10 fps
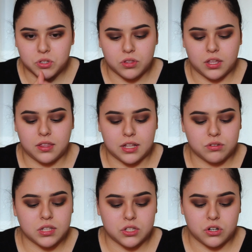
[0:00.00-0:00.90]
so
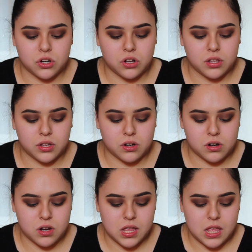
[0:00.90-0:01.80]
that's what they started calling her.